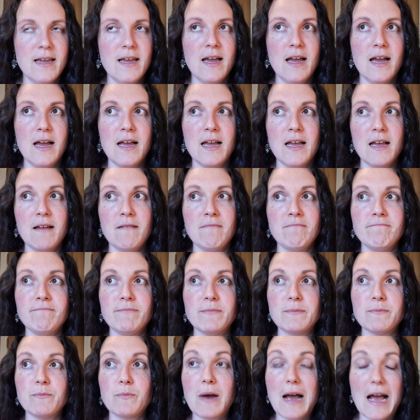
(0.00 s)

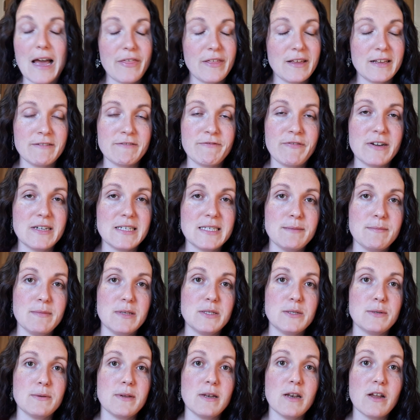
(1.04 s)
Well, I think very similar
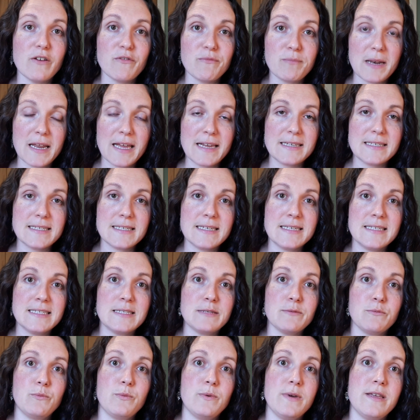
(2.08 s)
to a lot of places
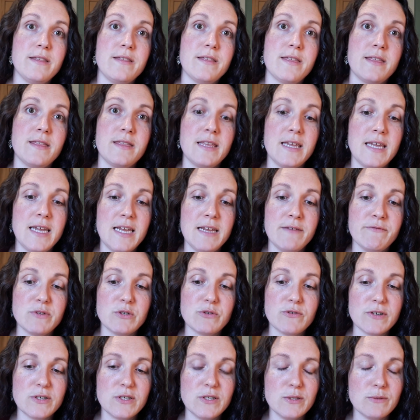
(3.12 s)
with the
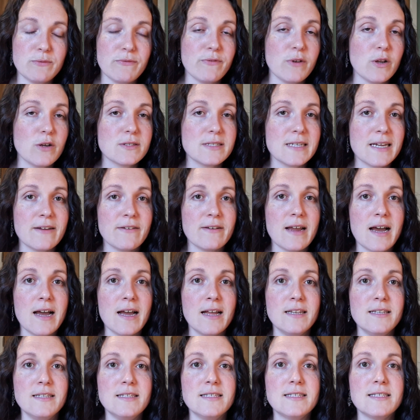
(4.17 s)
restrictions with lockdown
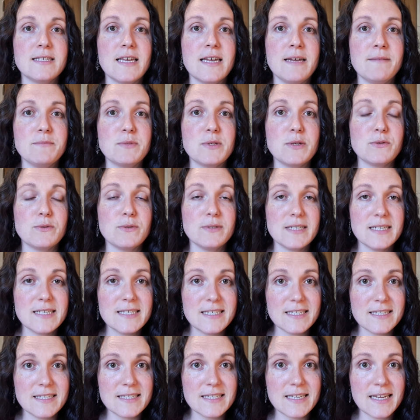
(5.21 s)
and social
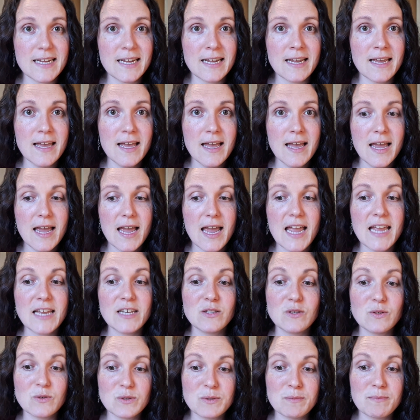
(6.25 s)
distancing, it
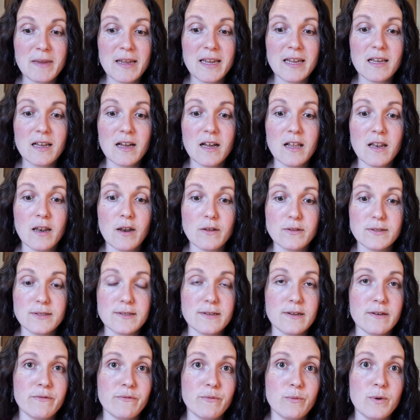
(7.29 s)
does make a lot
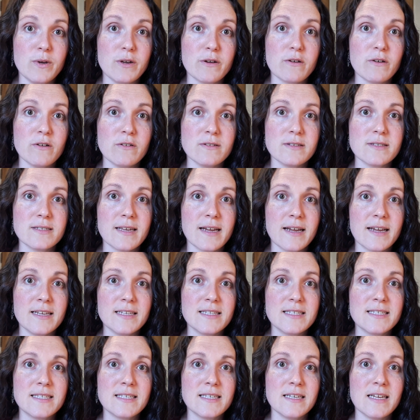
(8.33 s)
of work on
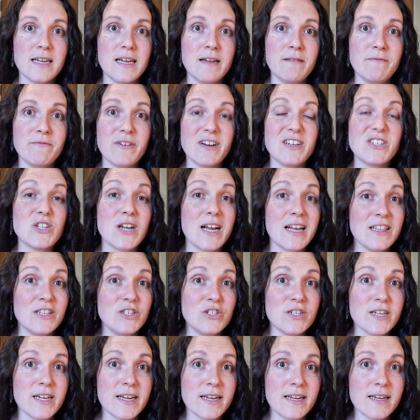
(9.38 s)
site very
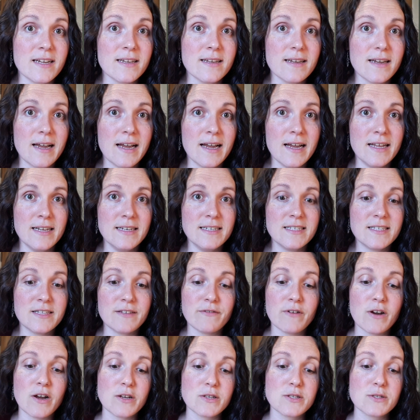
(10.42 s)
challenging. And there
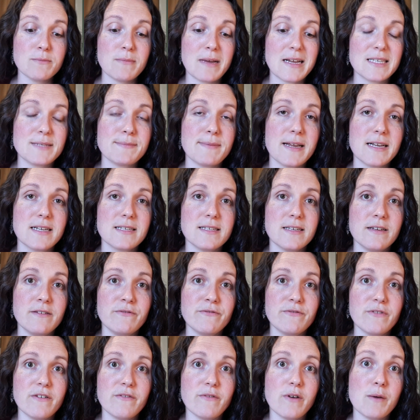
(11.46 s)
are some aspects of
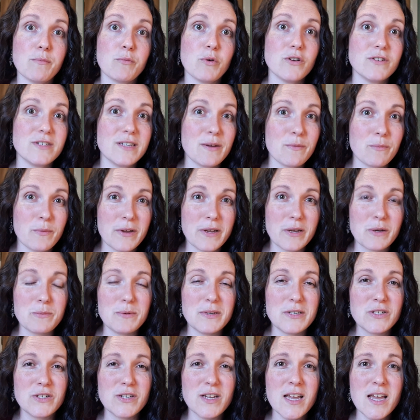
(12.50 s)
our project work
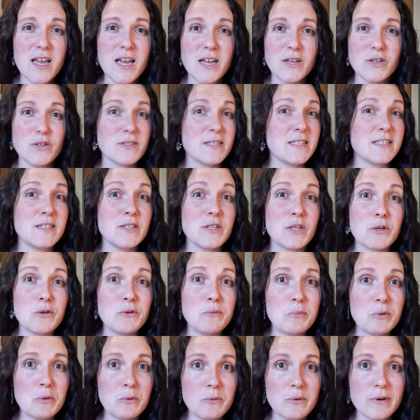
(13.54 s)
which just isn't
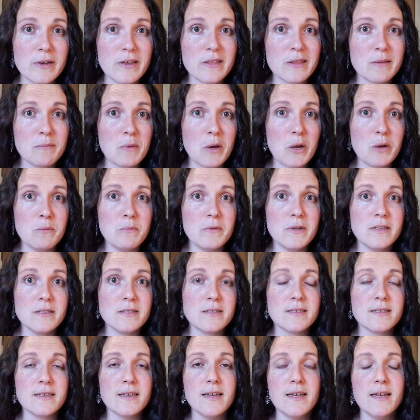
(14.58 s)
doable at the moment.